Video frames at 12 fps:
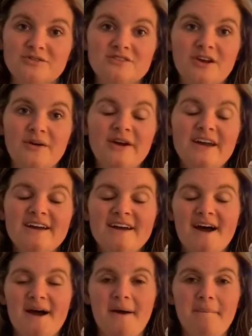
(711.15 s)
So,
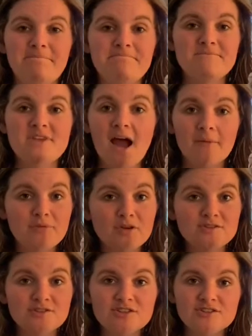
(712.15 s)
yeah,
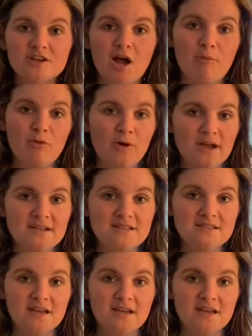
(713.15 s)
those are just a couple ways.